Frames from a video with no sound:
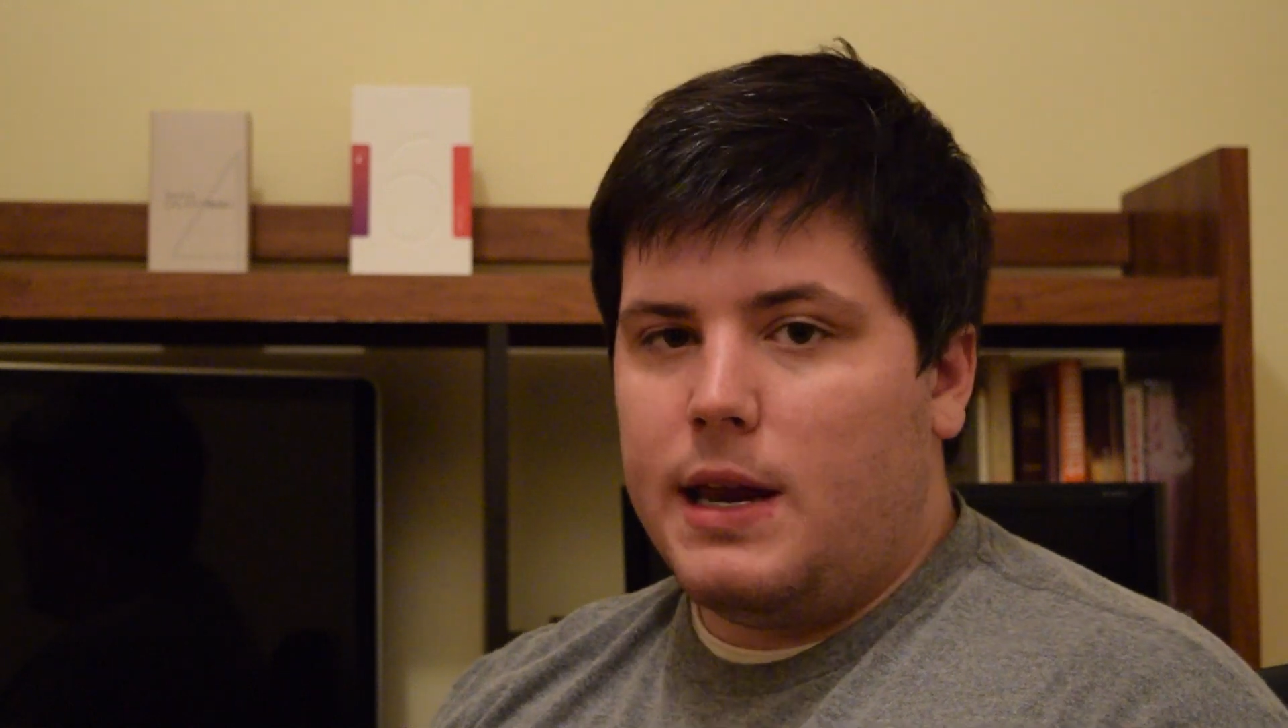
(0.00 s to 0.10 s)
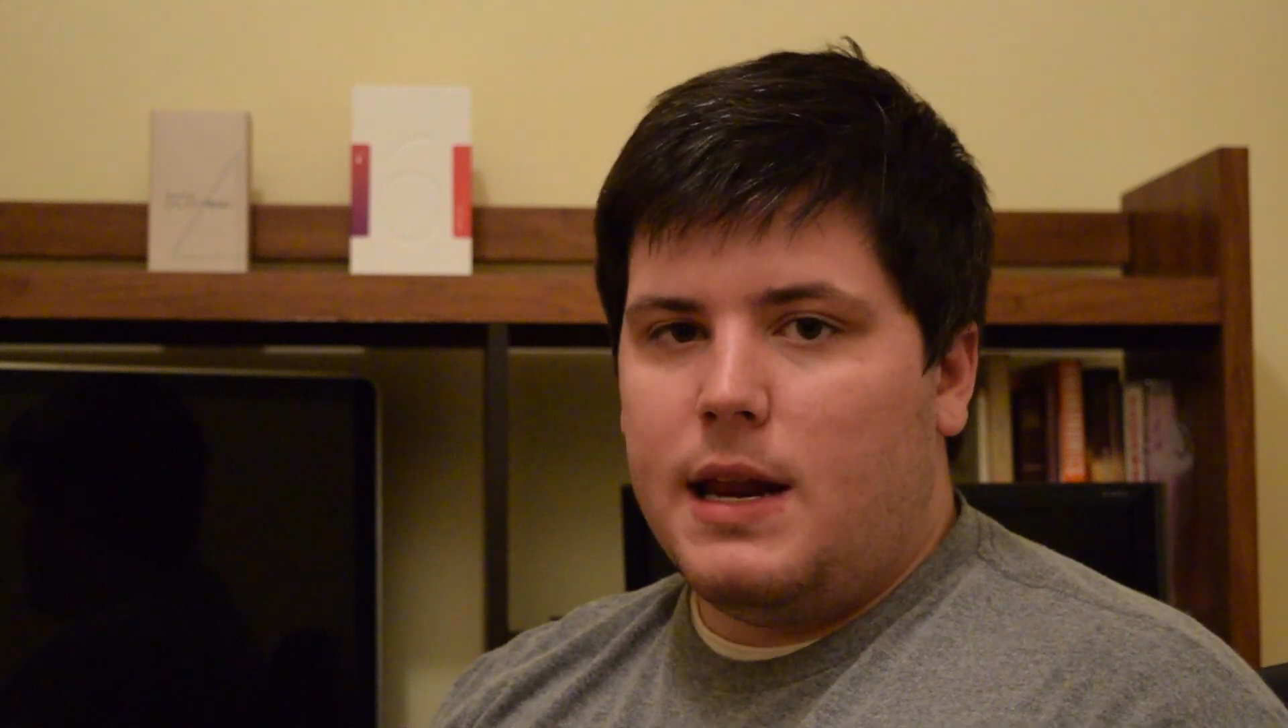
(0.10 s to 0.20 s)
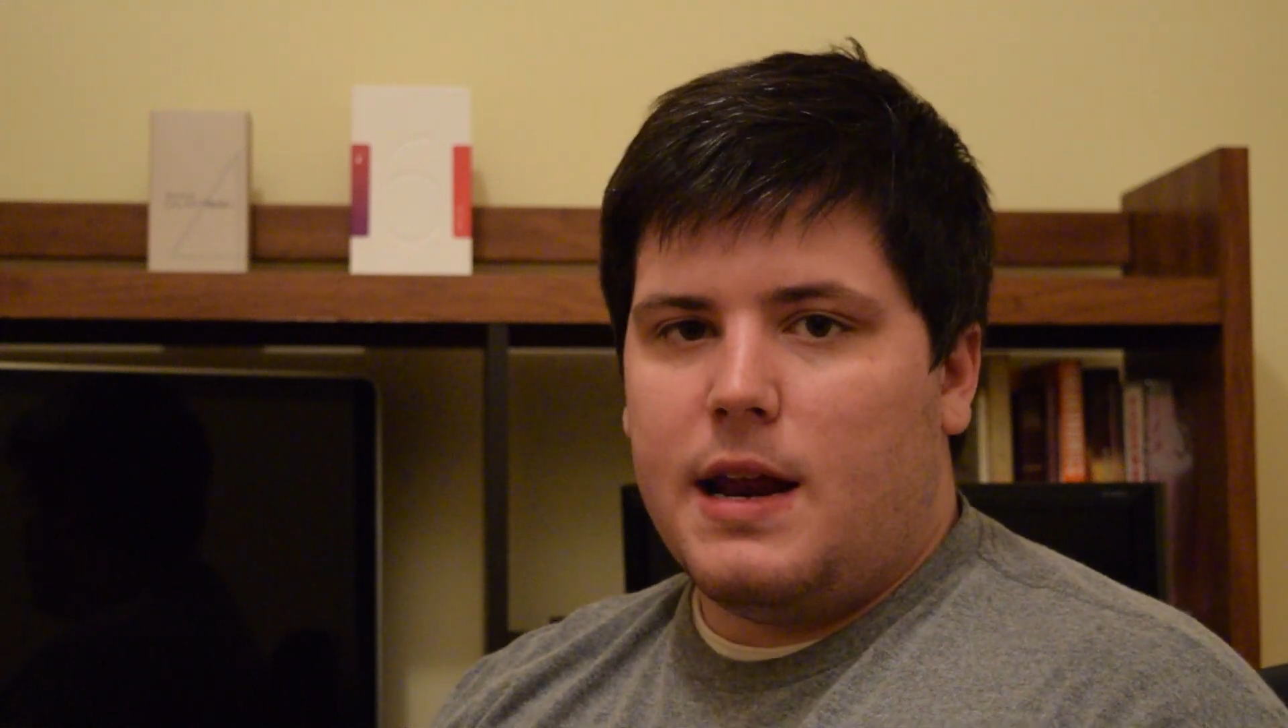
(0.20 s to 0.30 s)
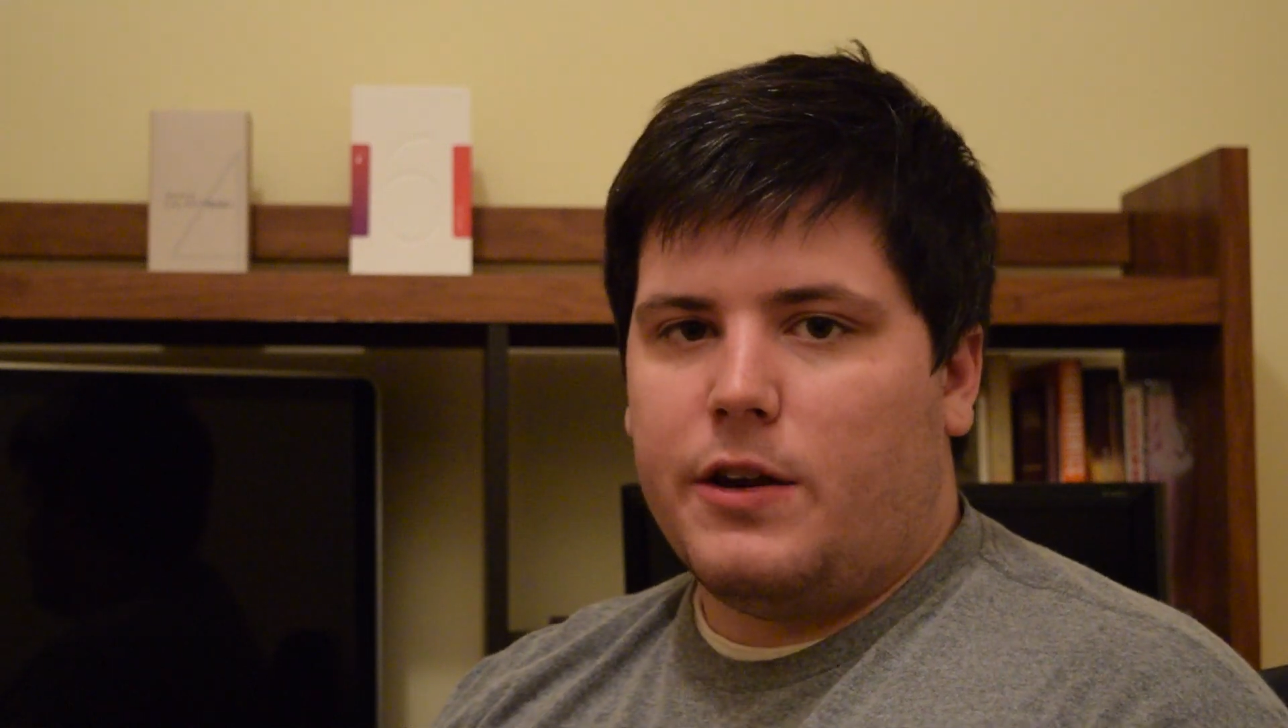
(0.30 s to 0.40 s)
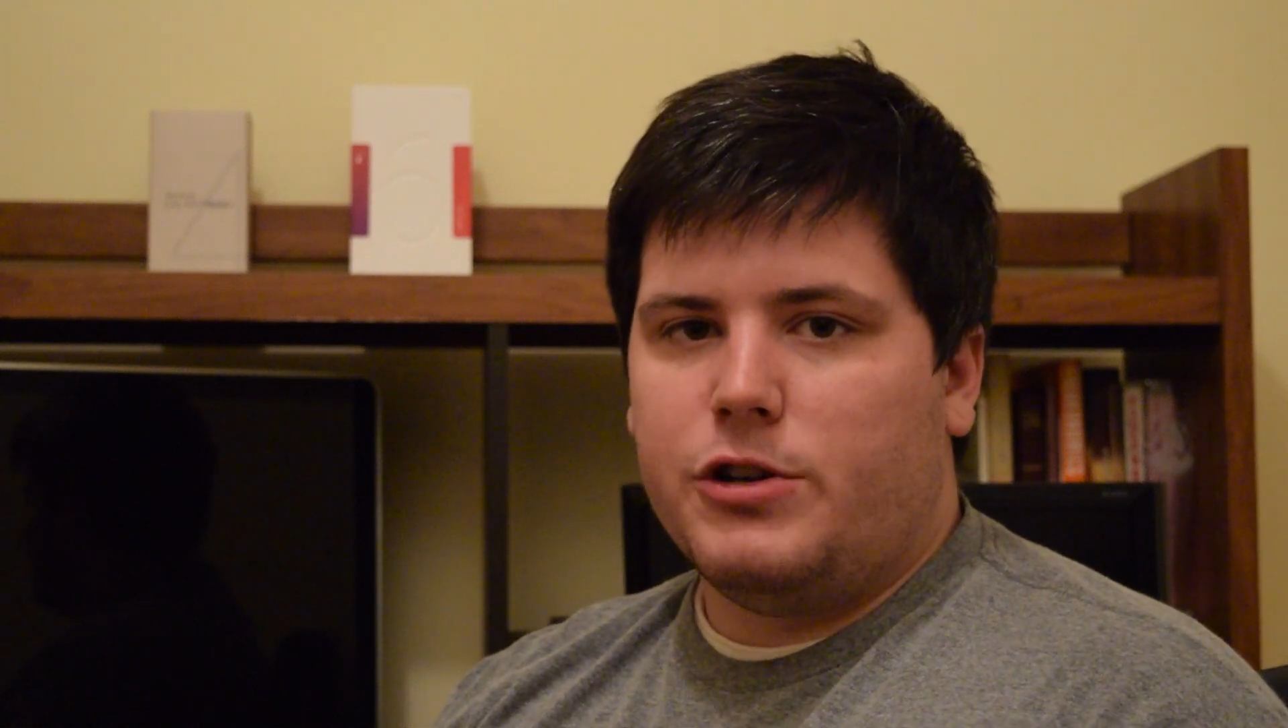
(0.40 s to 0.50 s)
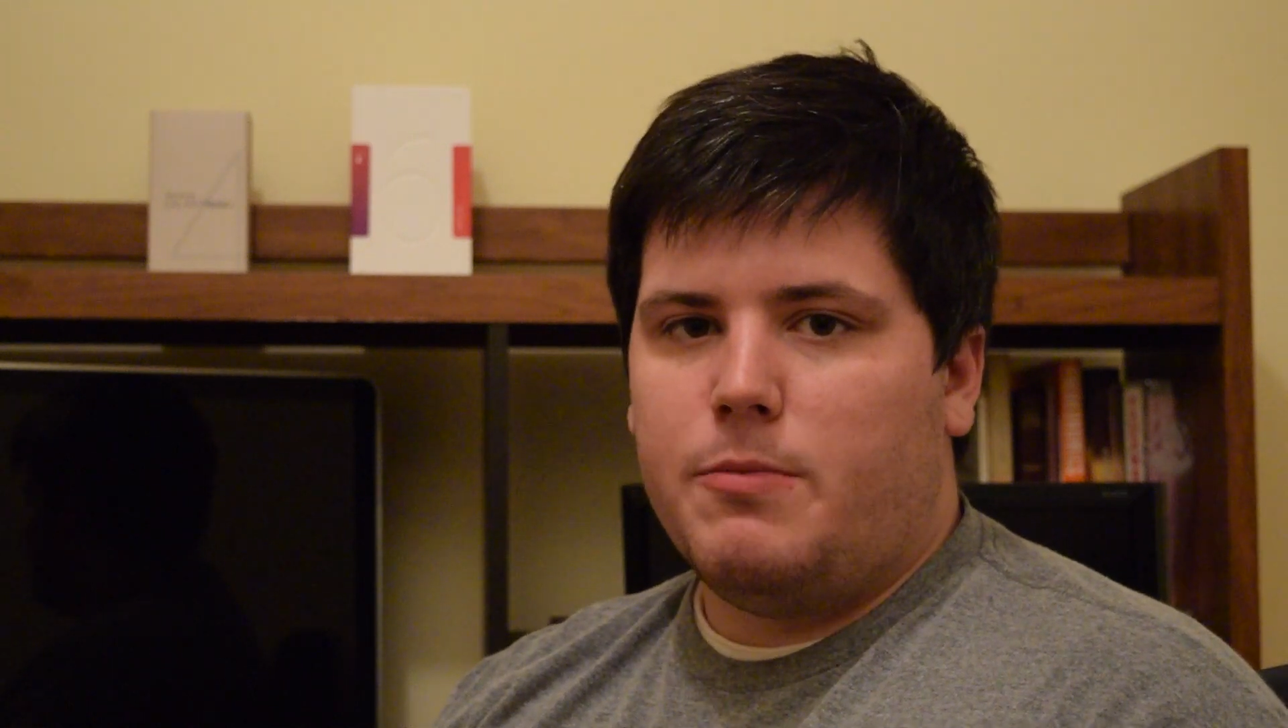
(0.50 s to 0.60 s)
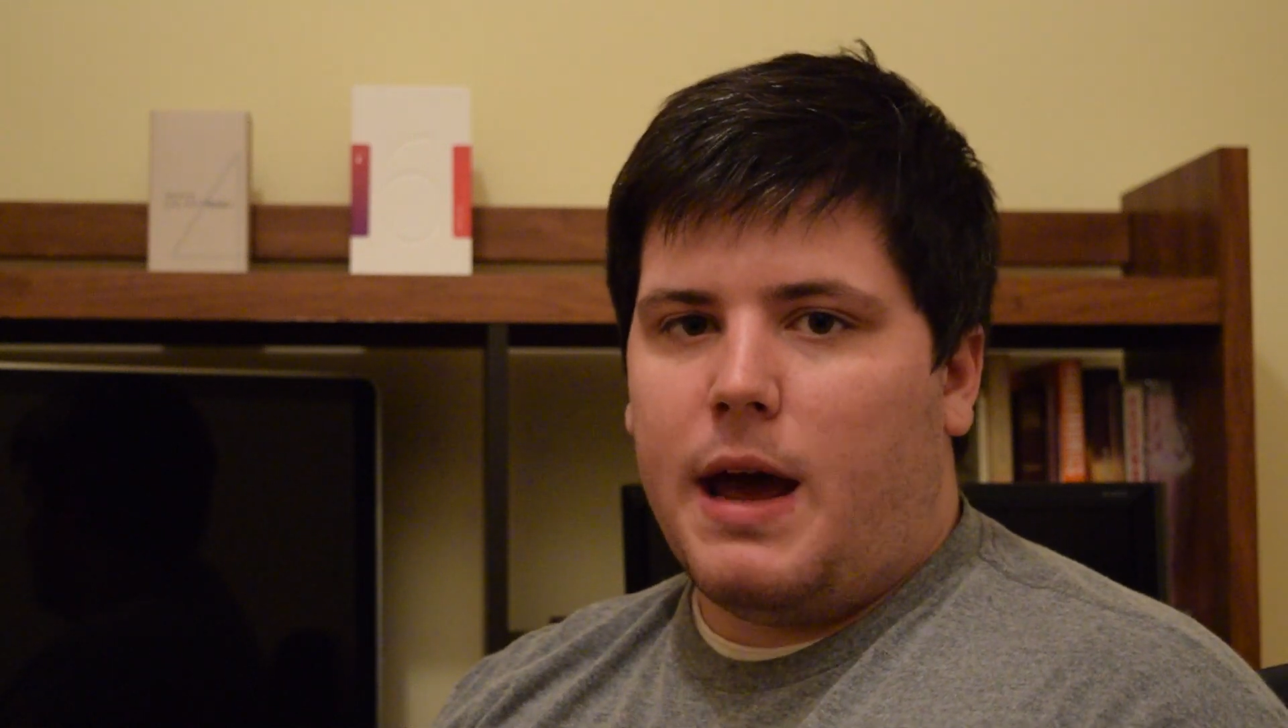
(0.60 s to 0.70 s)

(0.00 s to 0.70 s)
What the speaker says: need an extra